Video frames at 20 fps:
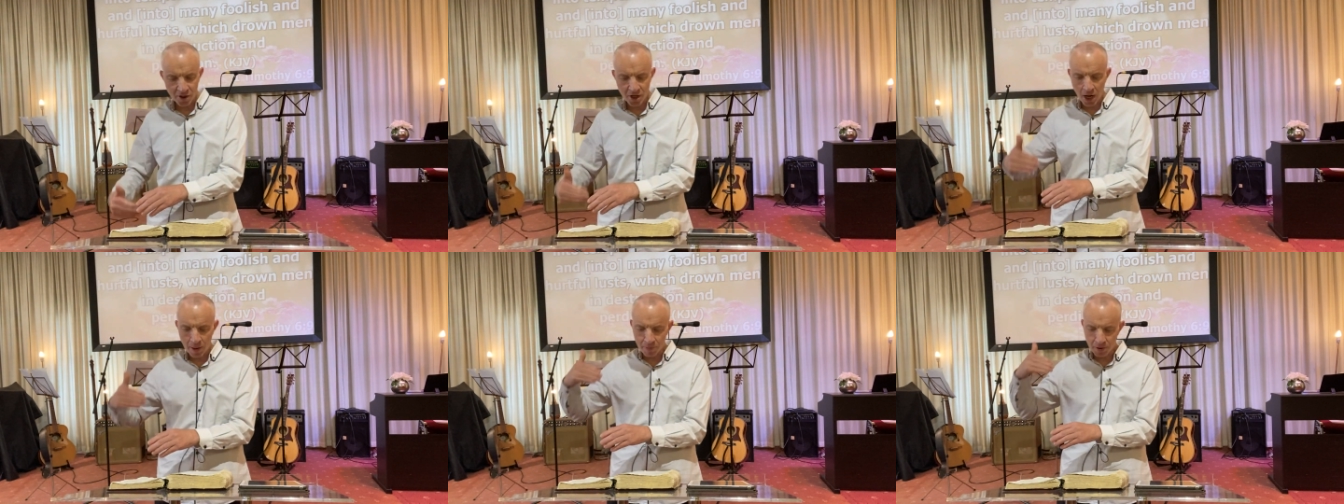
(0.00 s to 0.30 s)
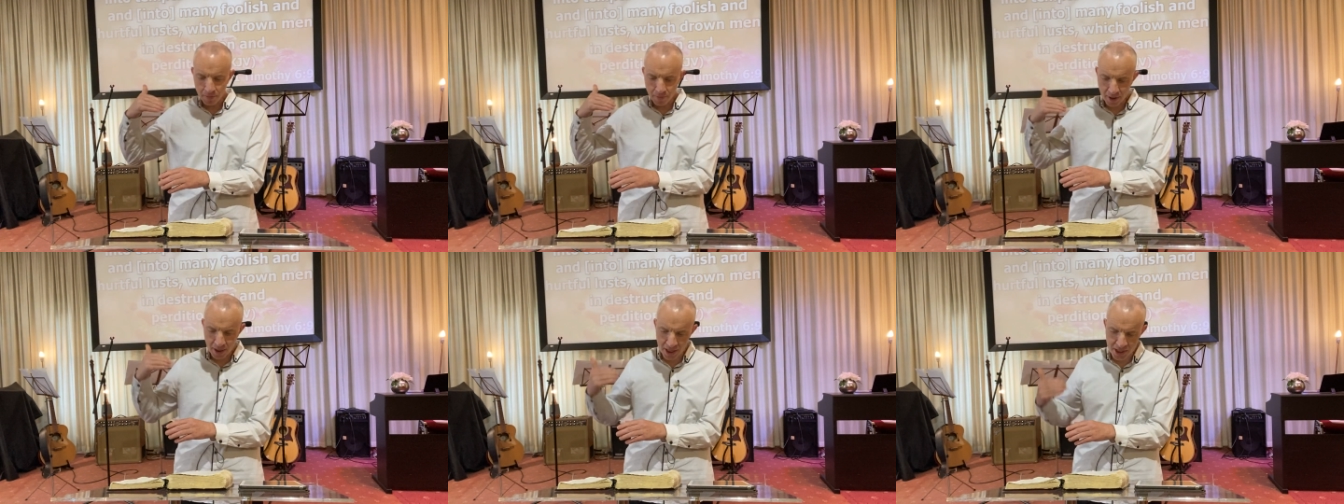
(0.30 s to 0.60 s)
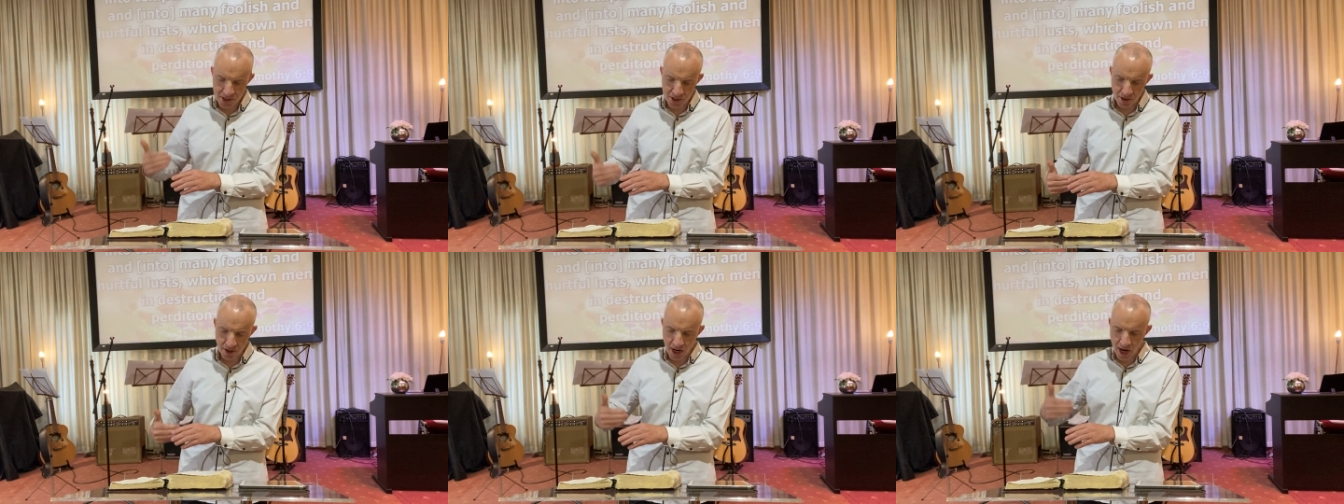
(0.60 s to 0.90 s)

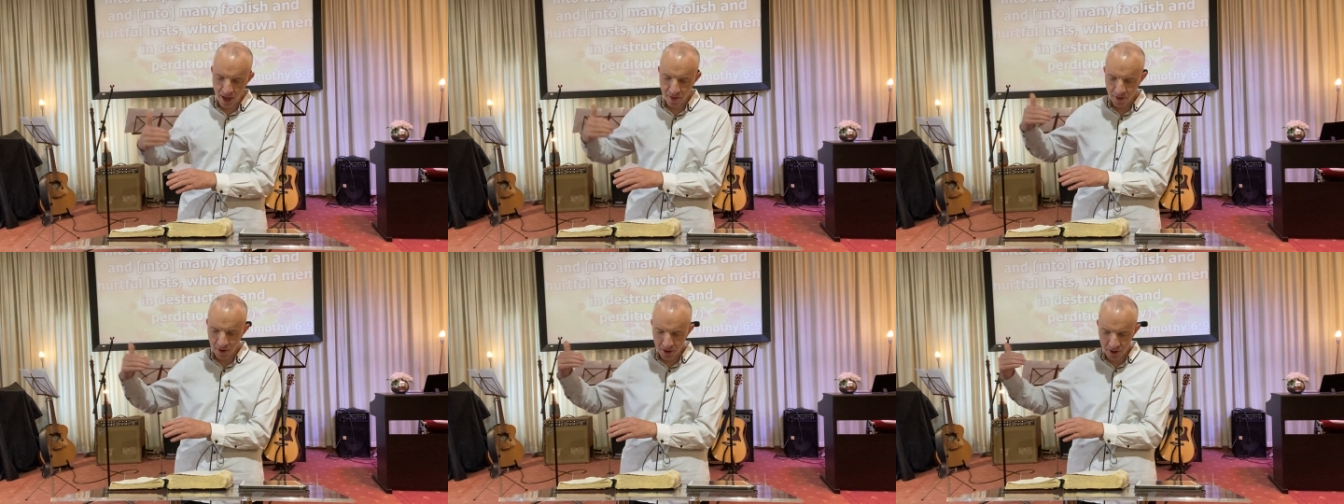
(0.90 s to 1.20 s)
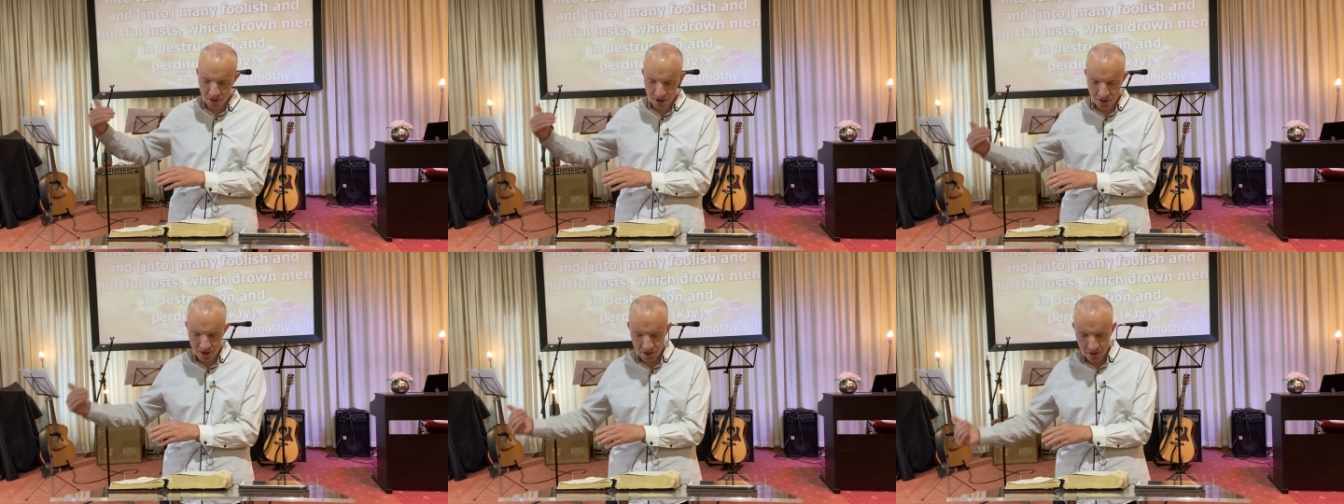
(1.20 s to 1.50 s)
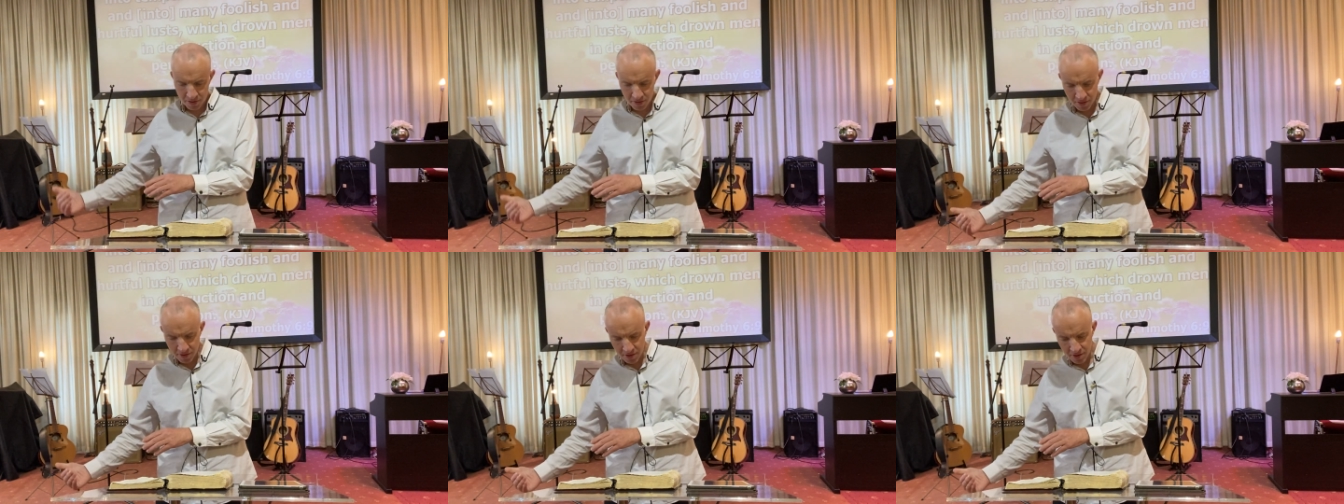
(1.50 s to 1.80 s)
compromise their ethics.
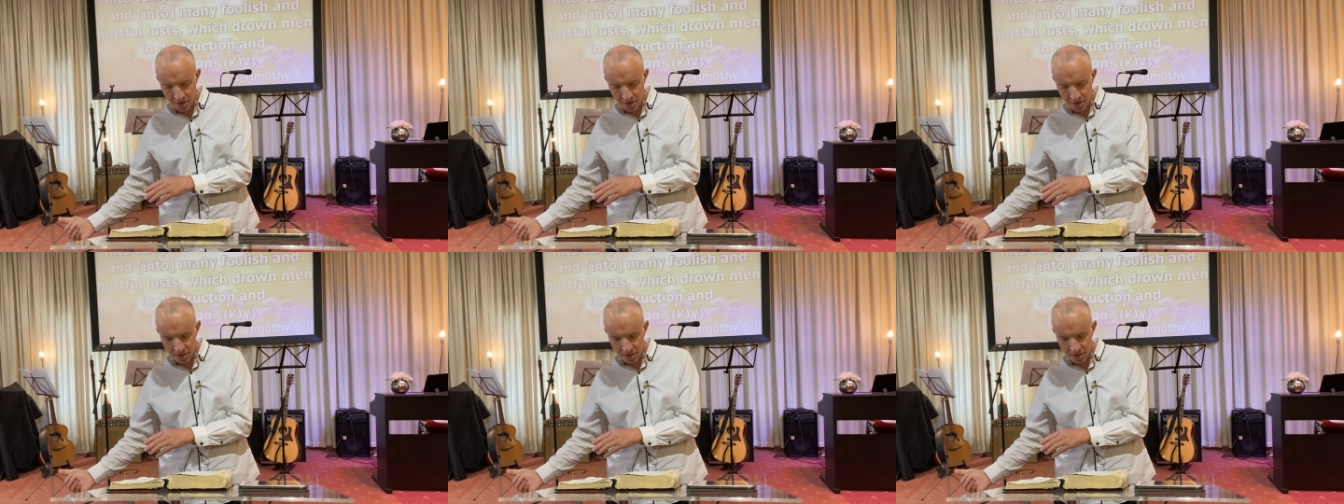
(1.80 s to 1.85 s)
Yeah.